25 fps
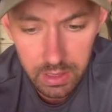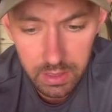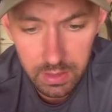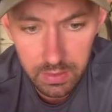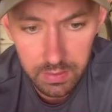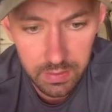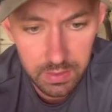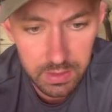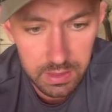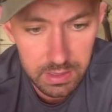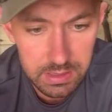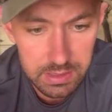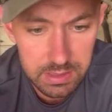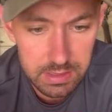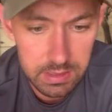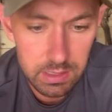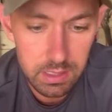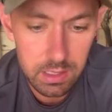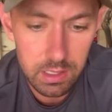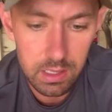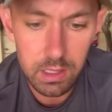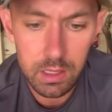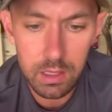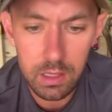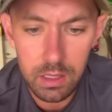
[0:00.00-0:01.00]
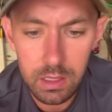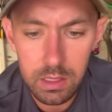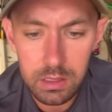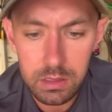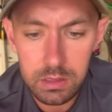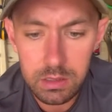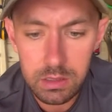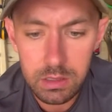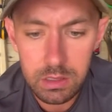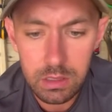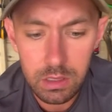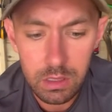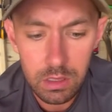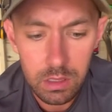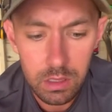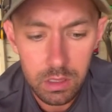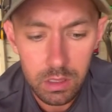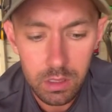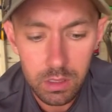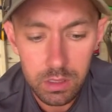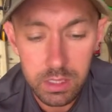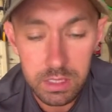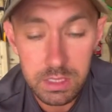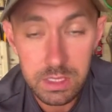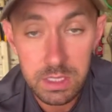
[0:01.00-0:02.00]
This is
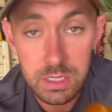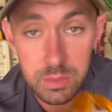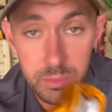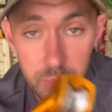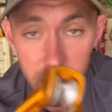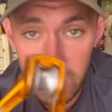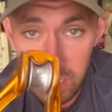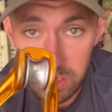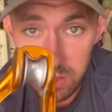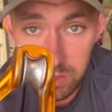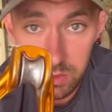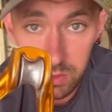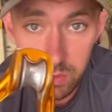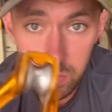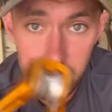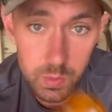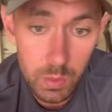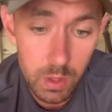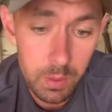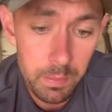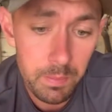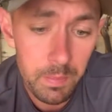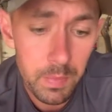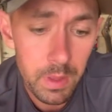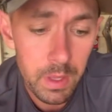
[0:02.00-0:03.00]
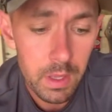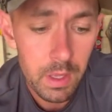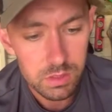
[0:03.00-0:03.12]
Petzl's one.